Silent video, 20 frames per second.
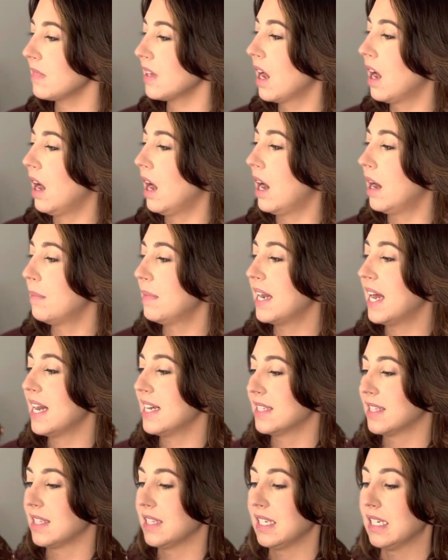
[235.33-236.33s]
It has
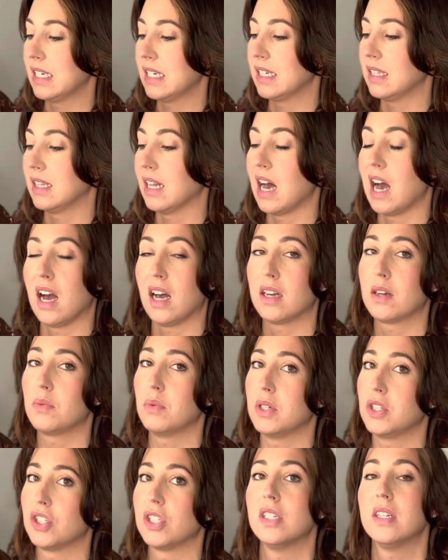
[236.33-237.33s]
the lock,
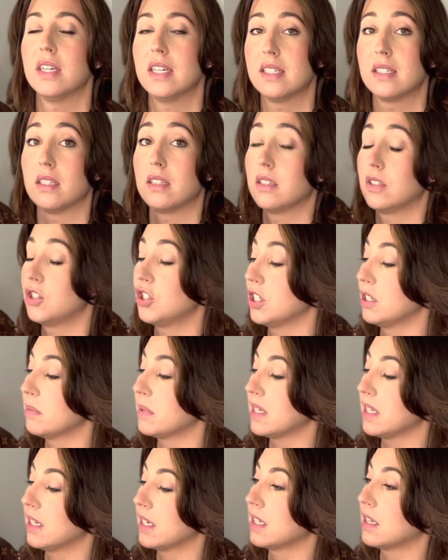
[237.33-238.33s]
which is a
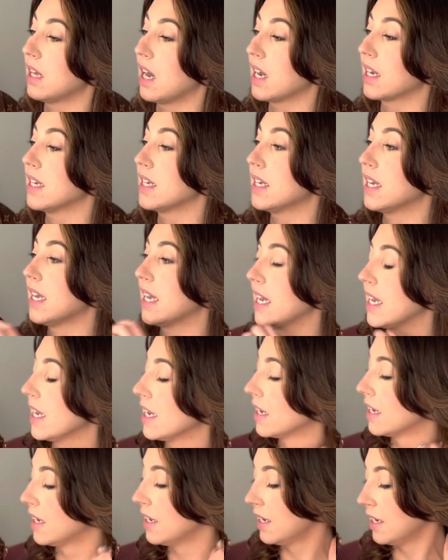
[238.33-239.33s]
legitimate like lock and
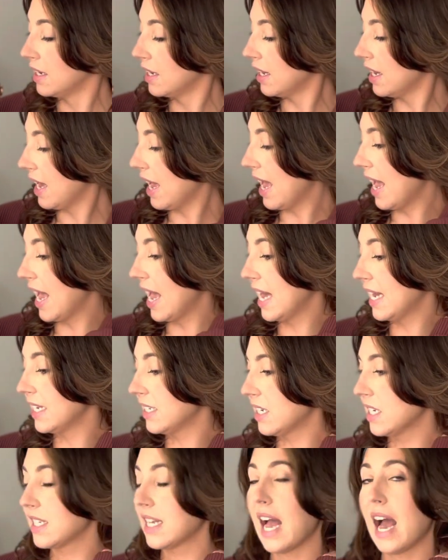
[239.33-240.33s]
key. And it
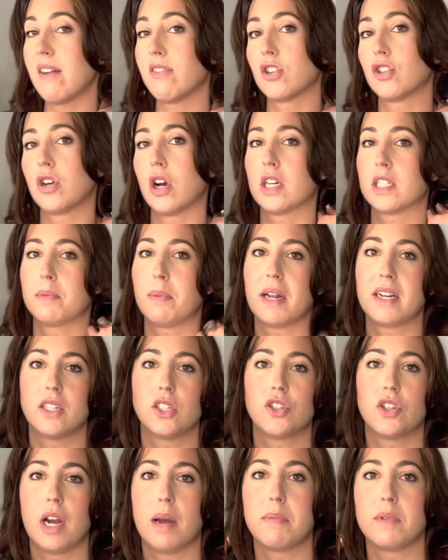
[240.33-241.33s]
does have a crossbody
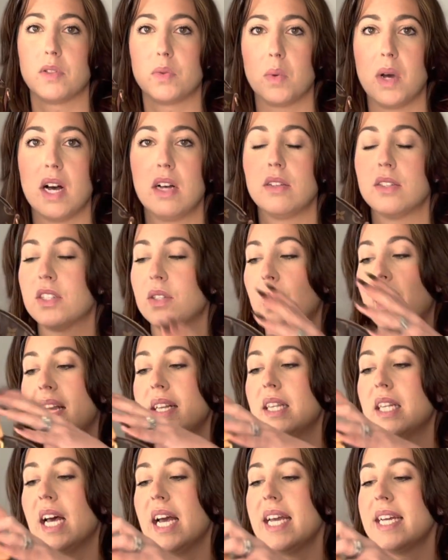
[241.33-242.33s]
strap as well. So I
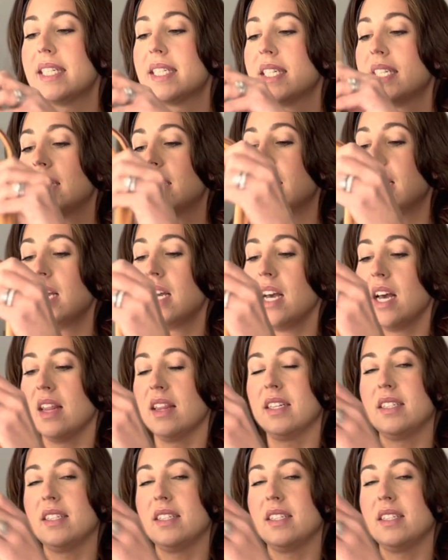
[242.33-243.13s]
liked the